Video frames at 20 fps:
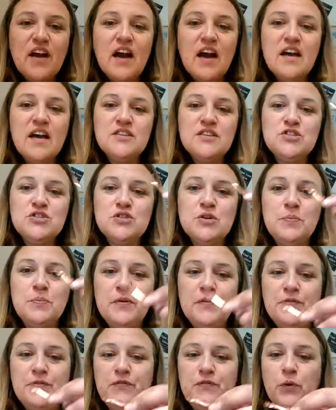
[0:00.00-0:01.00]
a strip of
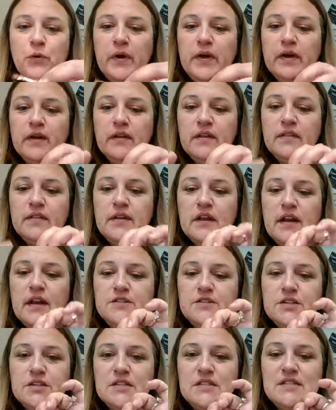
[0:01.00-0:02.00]
foil that I
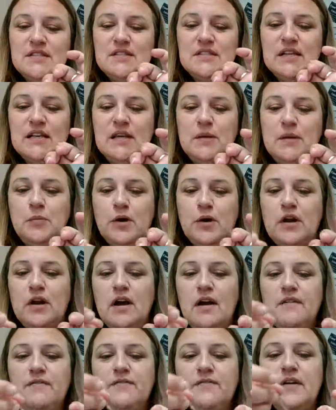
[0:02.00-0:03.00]
took the sticky part
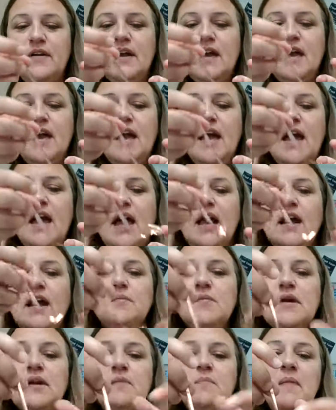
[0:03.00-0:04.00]
off. And I'm
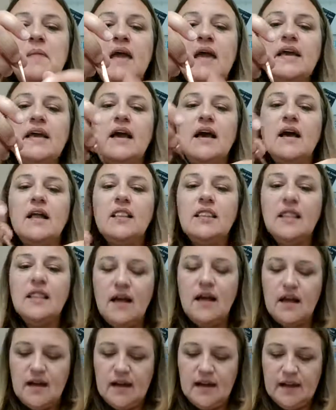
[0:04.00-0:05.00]
going to make a
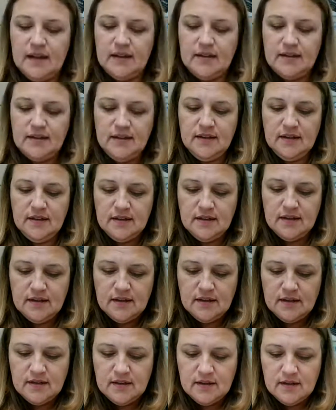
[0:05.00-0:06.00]
line.
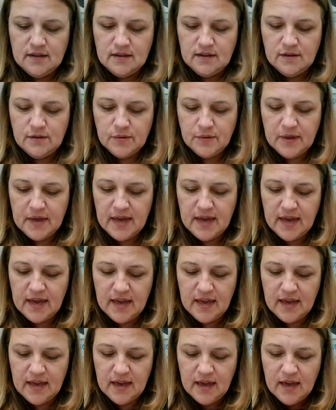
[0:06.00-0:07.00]

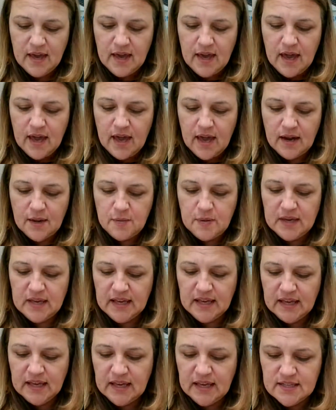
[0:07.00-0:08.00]
Okay? And I'm going to
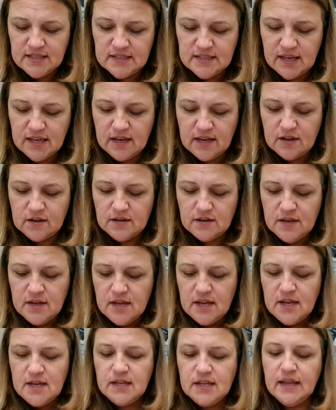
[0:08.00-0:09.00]
get it down,
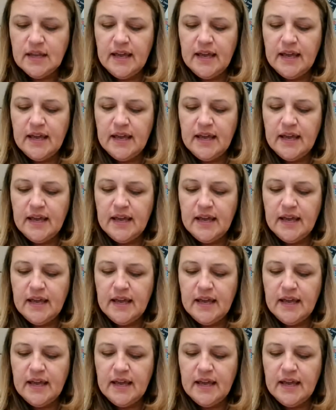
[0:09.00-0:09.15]
lay it